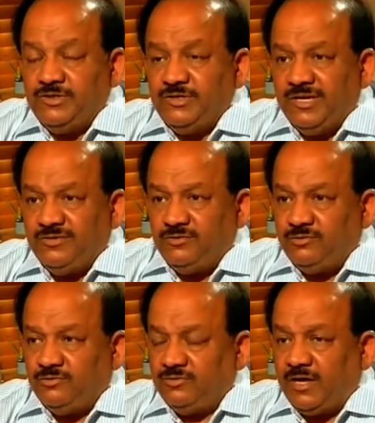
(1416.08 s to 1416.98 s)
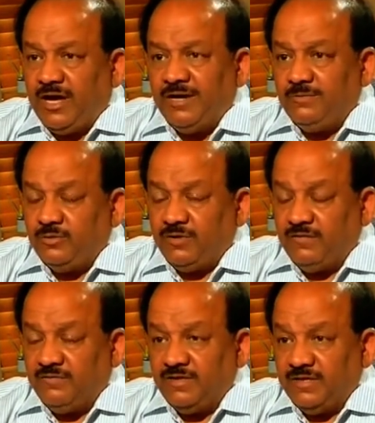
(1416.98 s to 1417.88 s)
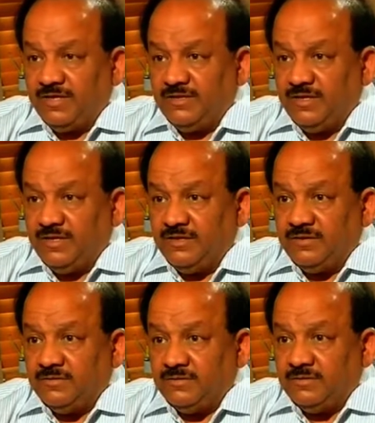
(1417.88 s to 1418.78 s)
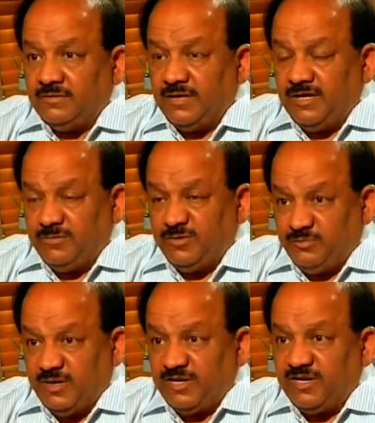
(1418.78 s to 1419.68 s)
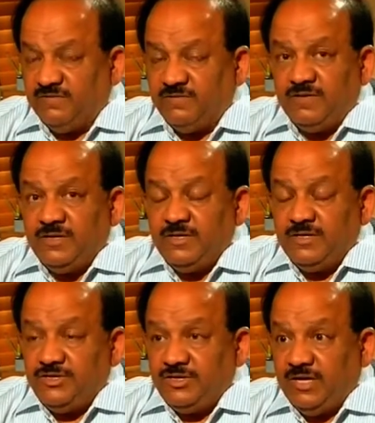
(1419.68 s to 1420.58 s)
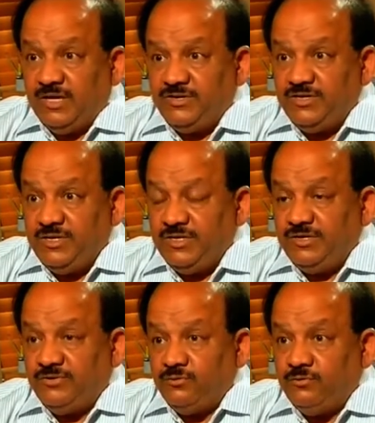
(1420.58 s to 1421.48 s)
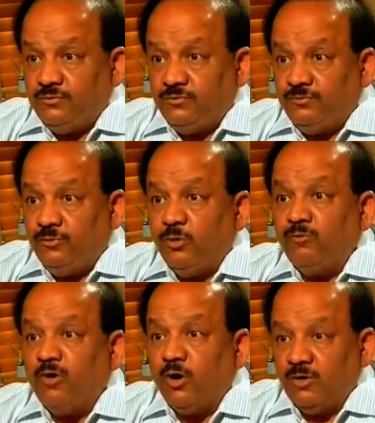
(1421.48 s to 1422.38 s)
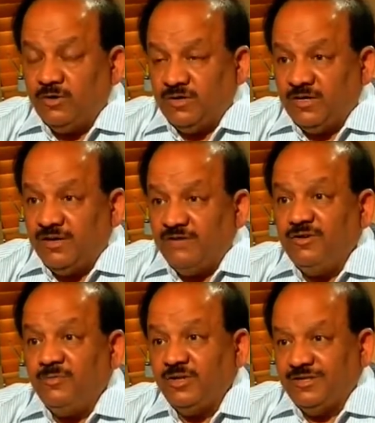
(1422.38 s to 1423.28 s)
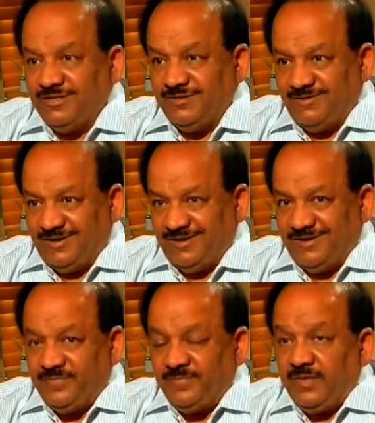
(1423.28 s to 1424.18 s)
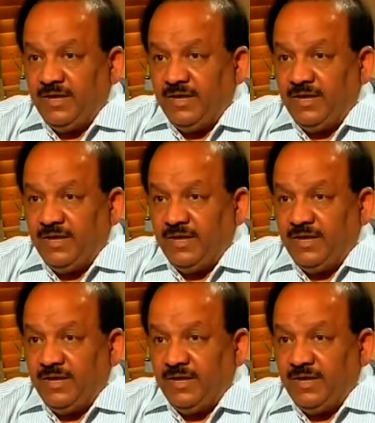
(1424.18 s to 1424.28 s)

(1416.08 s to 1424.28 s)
She has to try and put everything in the uh, right perspective. She, she needs to forewarn everybody in the world.